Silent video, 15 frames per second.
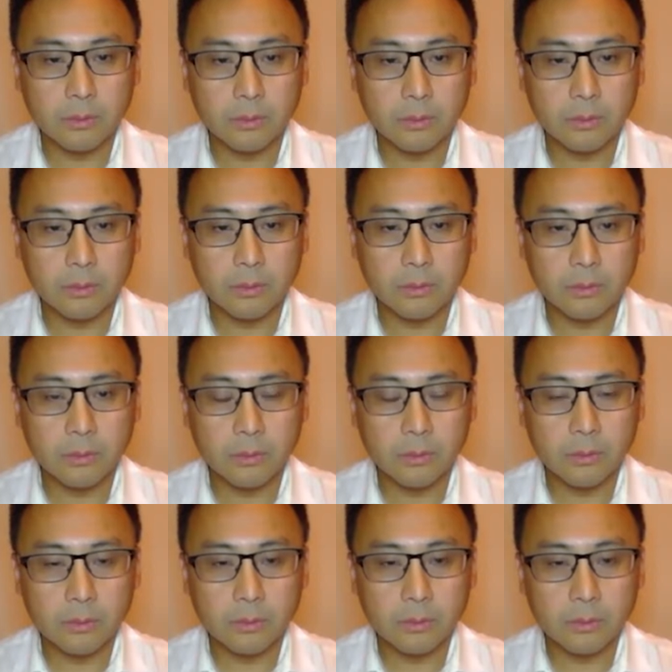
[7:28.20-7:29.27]

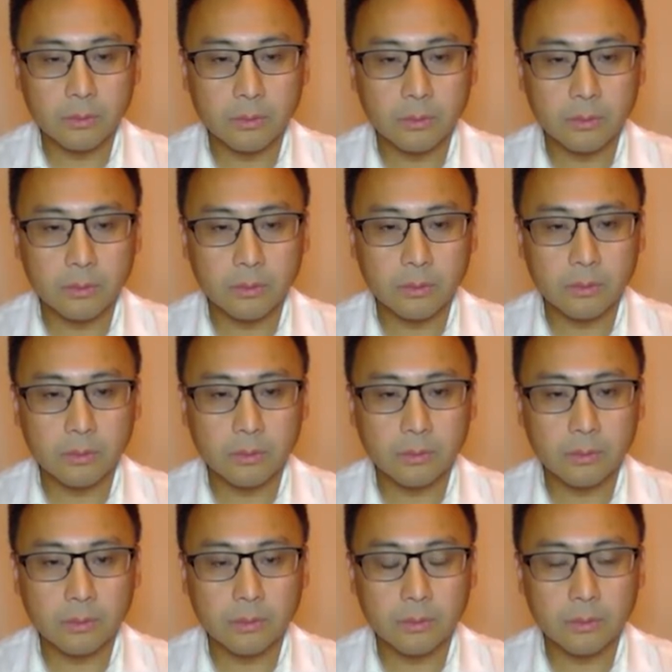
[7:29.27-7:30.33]

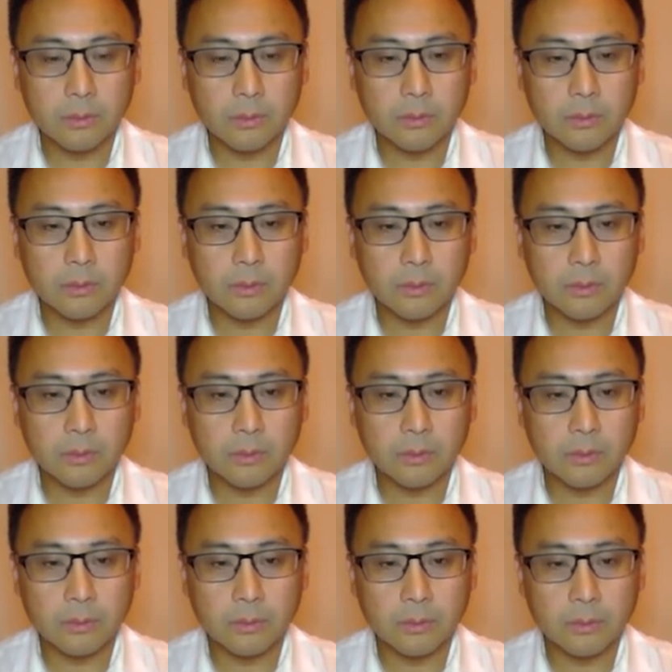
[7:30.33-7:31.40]

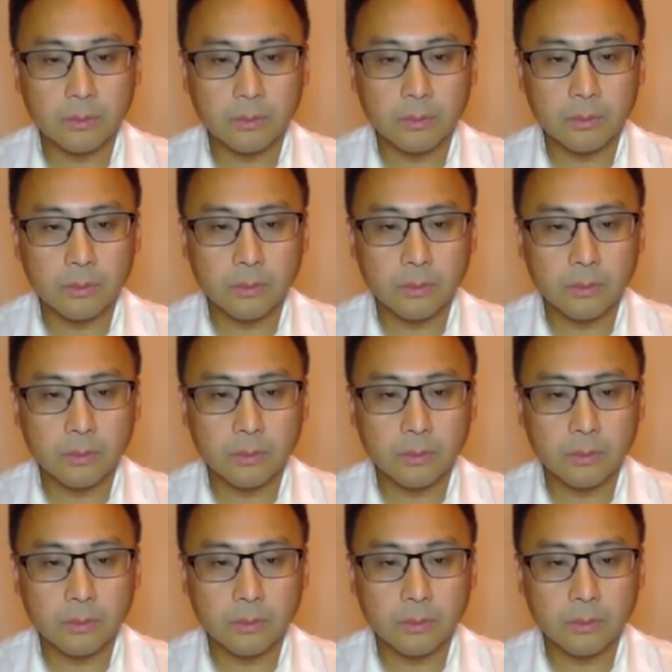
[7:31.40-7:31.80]
[no speech]